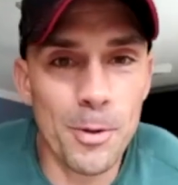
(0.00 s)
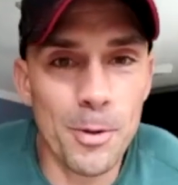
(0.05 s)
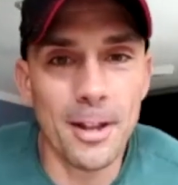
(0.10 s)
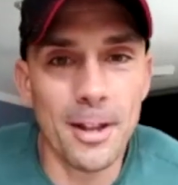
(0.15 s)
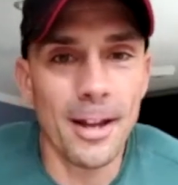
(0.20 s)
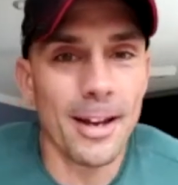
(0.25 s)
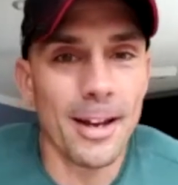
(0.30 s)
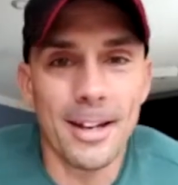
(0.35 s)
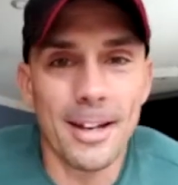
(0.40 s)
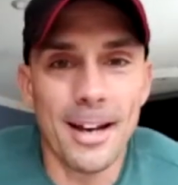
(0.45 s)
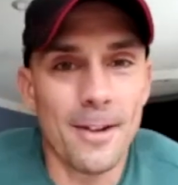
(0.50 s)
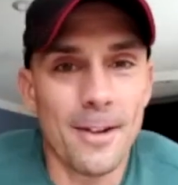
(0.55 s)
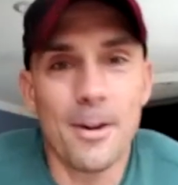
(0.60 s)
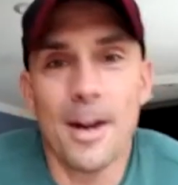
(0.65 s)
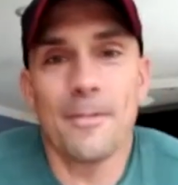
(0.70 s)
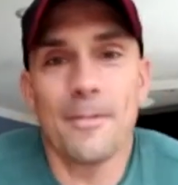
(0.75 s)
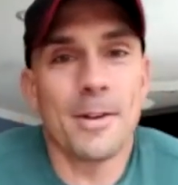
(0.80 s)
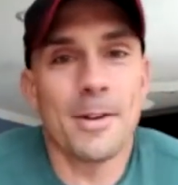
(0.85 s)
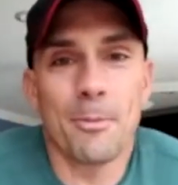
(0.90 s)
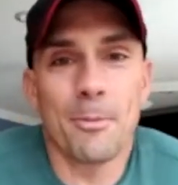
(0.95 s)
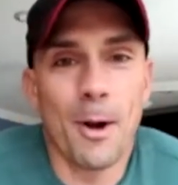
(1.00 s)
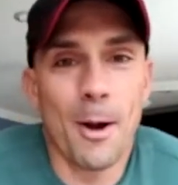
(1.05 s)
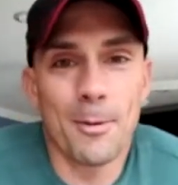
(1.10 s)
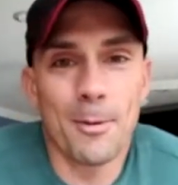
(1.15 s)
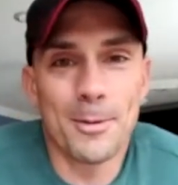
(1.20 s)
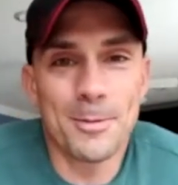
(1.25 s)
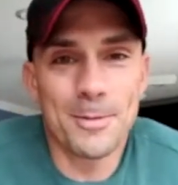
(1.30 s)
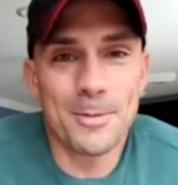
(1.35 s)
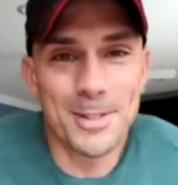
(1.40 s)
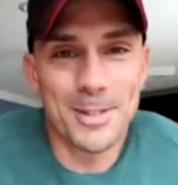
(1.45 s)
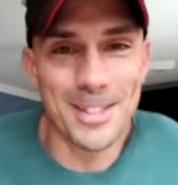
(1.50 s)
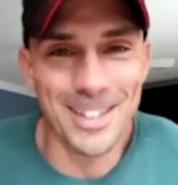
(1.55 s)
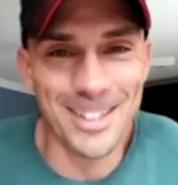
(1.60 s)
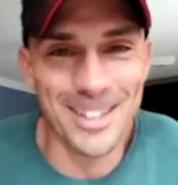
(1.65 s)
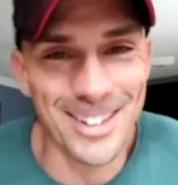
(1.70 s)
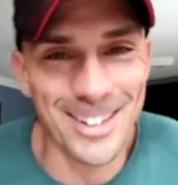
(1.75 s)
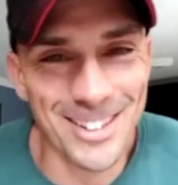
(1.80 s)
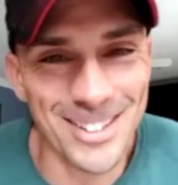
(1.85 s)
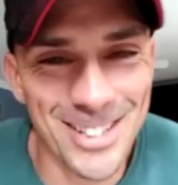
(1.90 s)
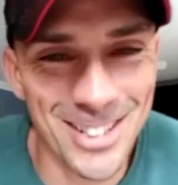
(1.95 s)
like, I don't have any problems,
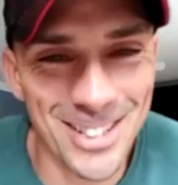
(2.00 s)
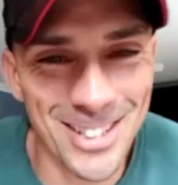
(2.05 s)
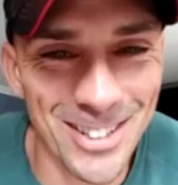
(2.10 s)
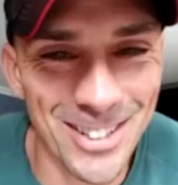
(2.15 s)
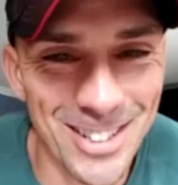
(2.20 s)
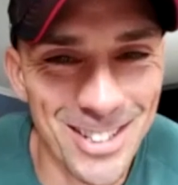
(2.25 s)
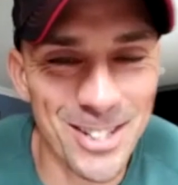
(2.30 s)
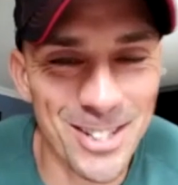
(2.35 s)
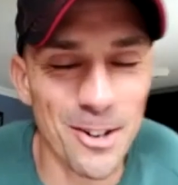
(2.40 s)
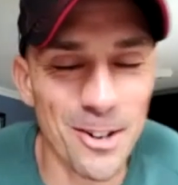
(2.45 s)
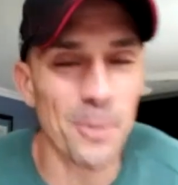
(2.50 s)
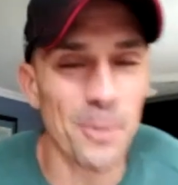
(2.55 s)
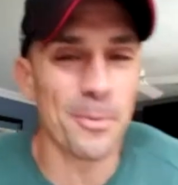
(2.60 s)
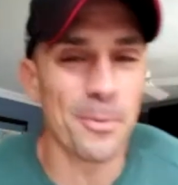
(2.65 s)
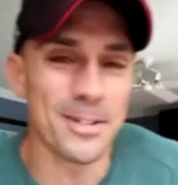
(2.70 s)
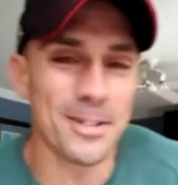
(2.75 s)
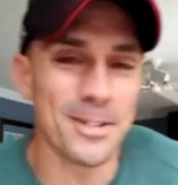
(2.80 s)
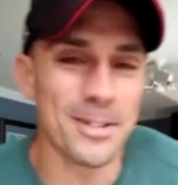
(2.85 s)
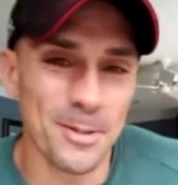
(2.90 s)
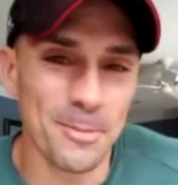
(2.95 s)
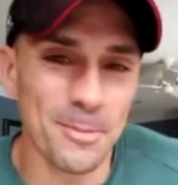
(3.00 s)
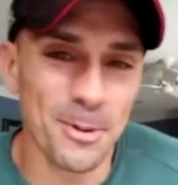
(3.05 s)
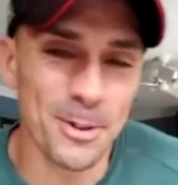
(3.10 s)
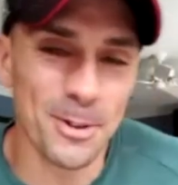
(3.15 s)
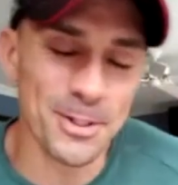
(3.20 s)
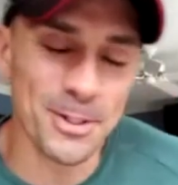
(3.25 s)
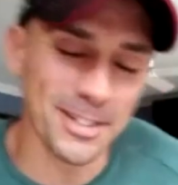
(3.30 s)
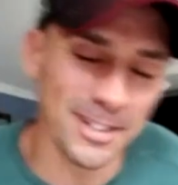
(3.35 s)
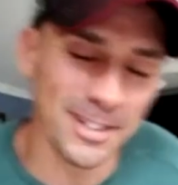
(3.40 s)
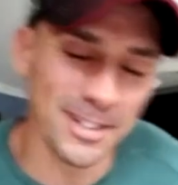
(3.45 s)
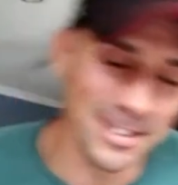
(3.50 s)
So it just all depends on the person.